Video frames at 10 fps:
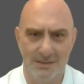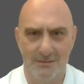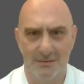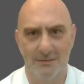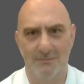your
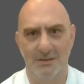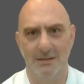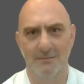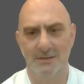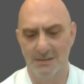childhood,
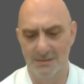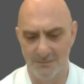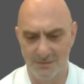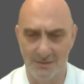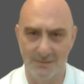but let me
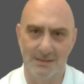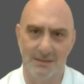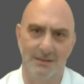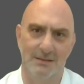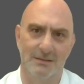just also
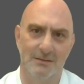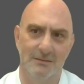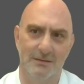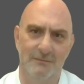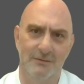say,
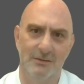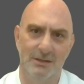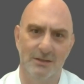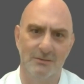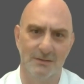if
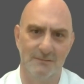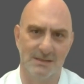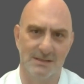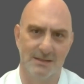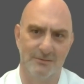you're new to
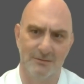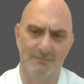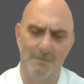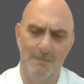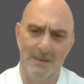this
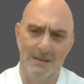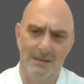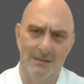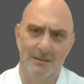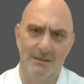channel,
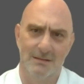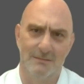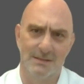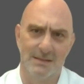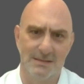
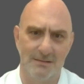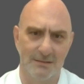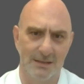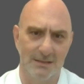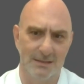this is
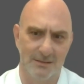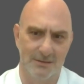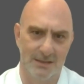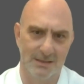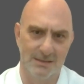not an
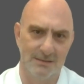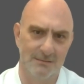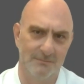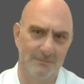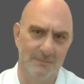
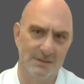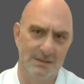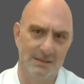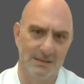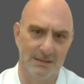interrogation,
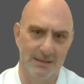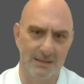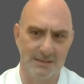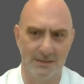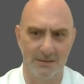this is a
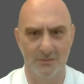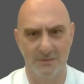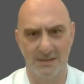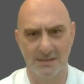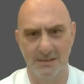legacy
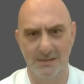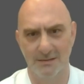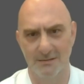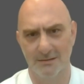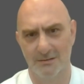
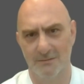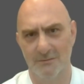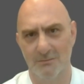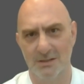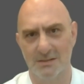conversation. In
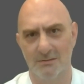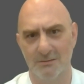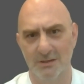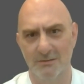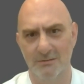other words,
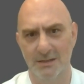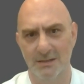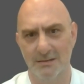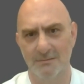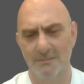what we're
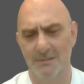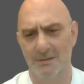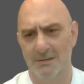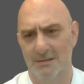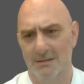doing here
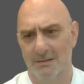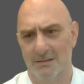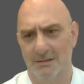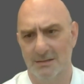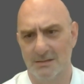
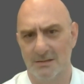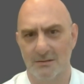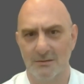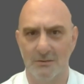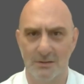is
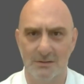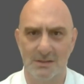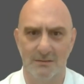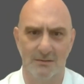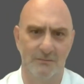to talk
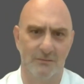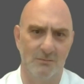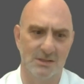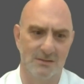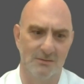to
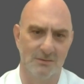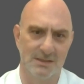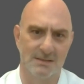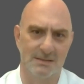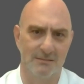former
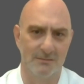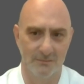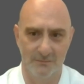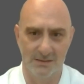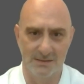soldiers
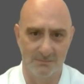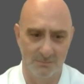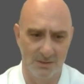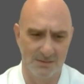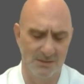on
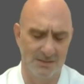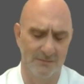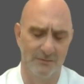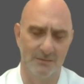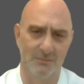this
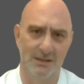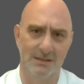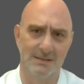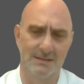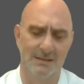specific
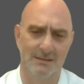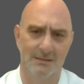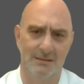playlist.